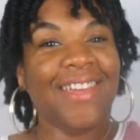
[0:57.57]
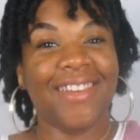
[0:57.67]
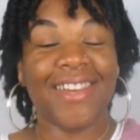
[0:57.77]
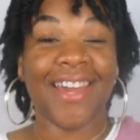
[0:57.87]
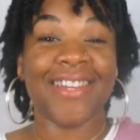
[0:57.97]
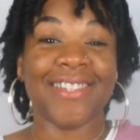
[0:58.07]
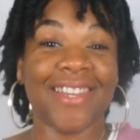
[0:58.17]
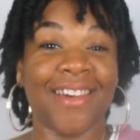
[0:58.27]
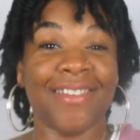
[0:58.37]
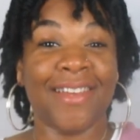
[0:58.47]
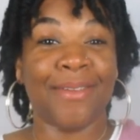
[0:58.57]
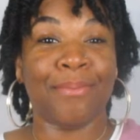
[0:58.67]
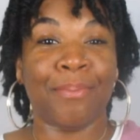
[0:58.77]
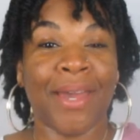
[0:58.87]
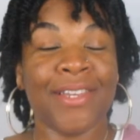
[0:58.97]
you guys saw that
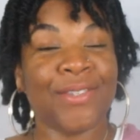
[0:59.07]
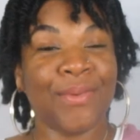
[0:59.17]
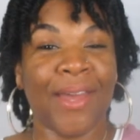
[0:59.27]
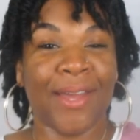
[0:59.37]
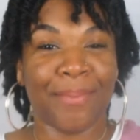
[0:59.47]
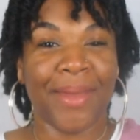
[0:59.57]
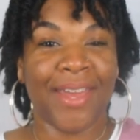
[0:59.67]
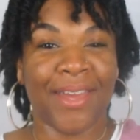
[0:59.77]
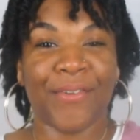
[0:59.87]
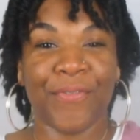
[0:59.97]
my swag bag